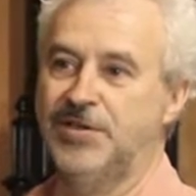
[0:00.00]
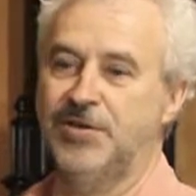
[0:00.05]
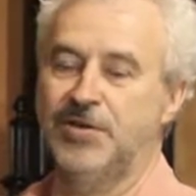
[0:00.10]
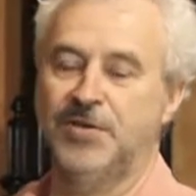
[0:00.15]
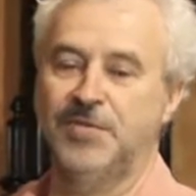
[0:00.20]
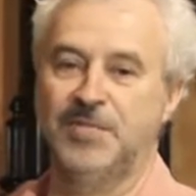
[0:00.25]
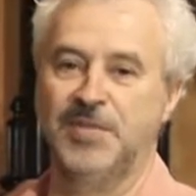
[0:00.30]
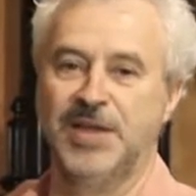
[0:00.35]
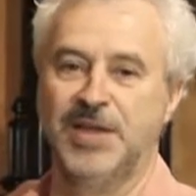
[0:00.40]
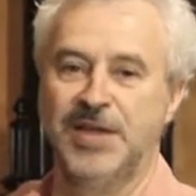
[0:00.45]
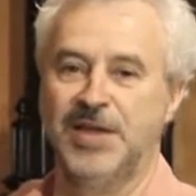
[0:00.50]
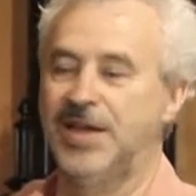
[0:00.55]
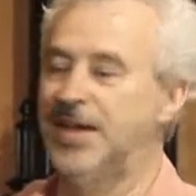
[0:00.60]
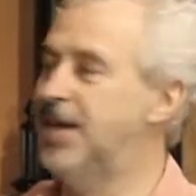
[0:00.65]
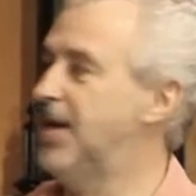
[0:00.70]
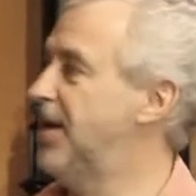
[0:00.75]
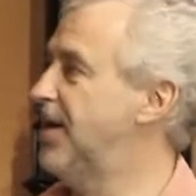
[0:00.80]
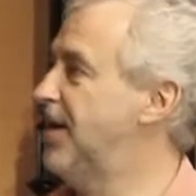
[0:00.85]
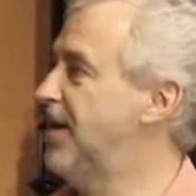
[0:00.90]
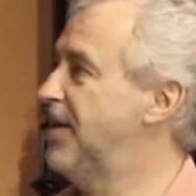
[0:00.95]
you
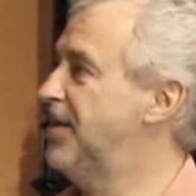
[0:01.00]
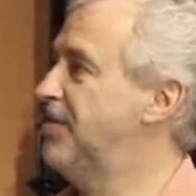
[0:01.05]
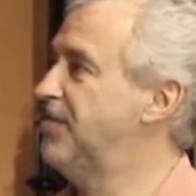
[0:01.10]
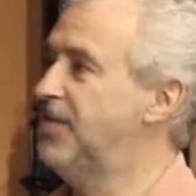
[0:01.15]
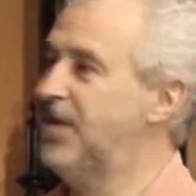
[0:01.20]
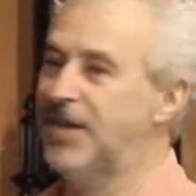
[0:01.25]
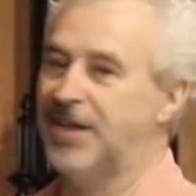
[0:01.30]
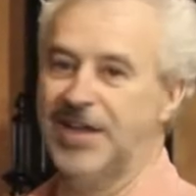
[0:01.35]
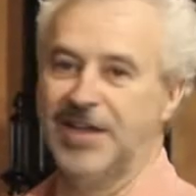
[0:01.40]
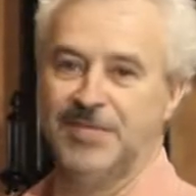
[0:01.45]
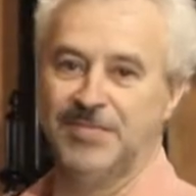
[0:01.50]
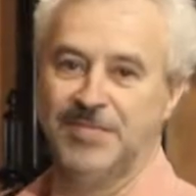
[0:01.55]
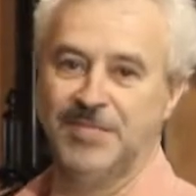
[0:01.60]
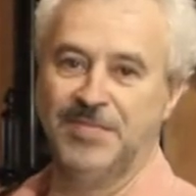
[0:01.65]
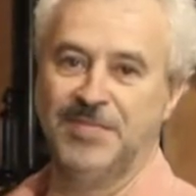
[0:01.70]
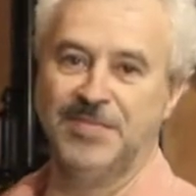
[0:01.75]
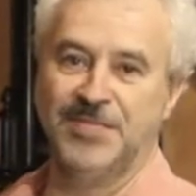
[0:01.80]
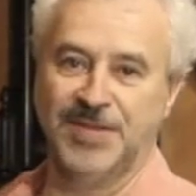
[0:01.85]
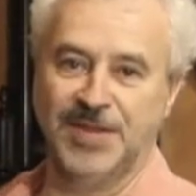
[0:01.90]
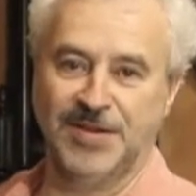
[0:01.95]
and we can
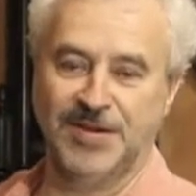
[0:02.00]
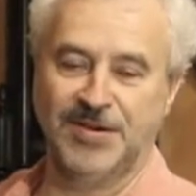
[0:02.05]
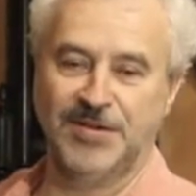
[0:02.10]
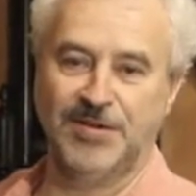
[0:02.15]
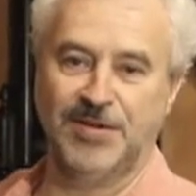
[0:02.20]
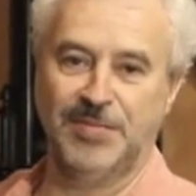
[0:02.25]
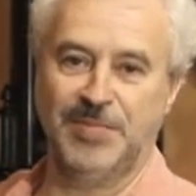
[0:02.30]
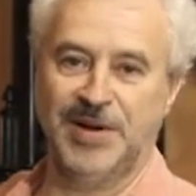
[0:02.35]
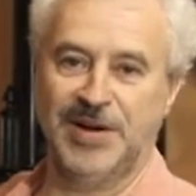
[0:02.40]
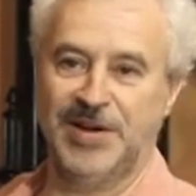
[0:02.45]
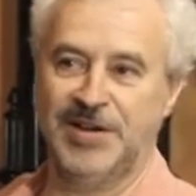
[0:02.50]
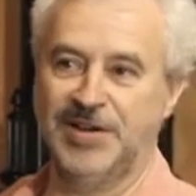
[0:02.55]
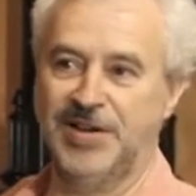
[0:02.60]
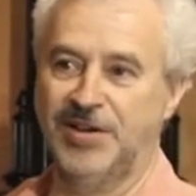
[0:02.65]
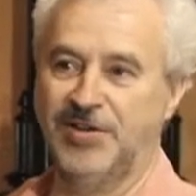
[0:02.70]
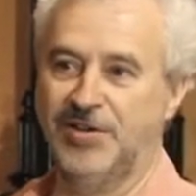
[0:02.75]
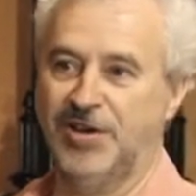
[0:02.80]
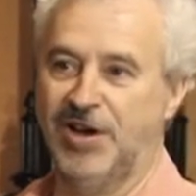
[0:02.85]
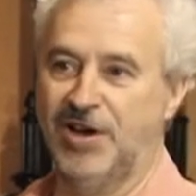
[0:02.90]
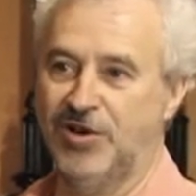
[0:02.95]
uh, repair it in
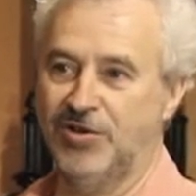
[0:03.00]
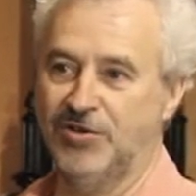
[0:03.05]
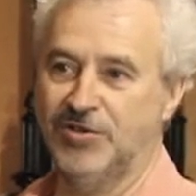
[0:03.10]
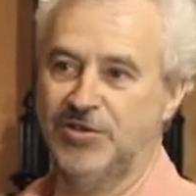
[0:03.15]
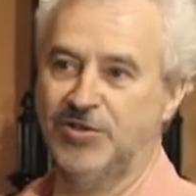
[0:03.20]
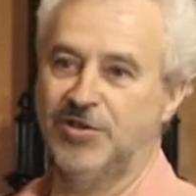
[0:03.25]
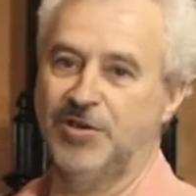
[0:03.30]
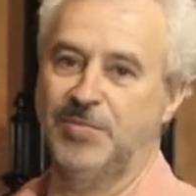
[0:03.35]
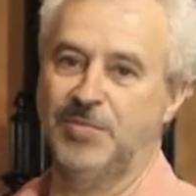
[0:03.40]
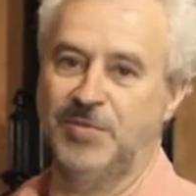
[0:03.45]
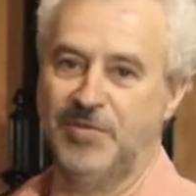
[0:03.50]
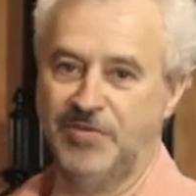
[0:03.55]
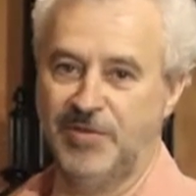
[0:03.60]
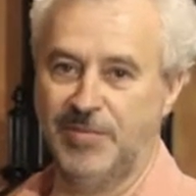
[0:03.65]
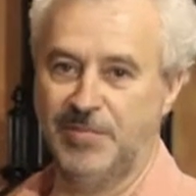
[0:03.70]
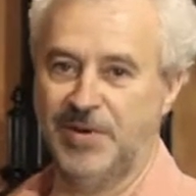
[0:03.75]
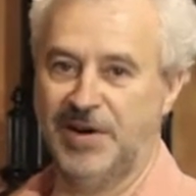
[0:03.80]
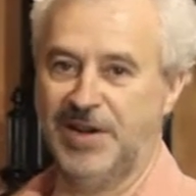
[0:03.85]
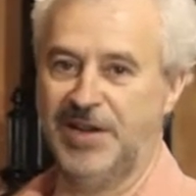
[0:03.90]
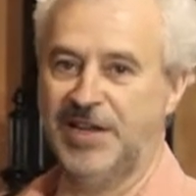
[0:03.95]
your house or we
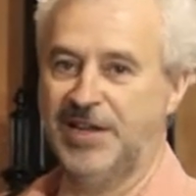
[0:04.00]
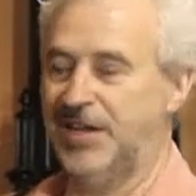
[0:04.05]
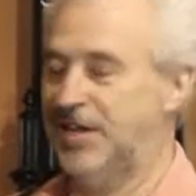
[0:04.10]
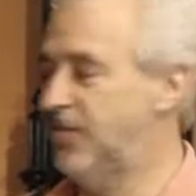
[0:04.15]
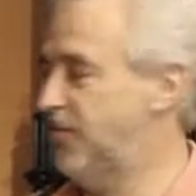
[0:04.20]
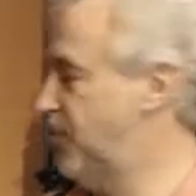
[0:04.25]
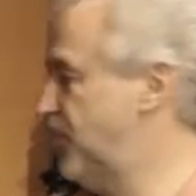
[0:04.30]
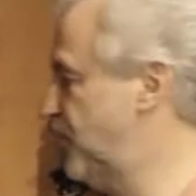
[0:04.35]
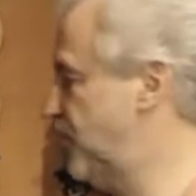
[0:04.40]
bring it in for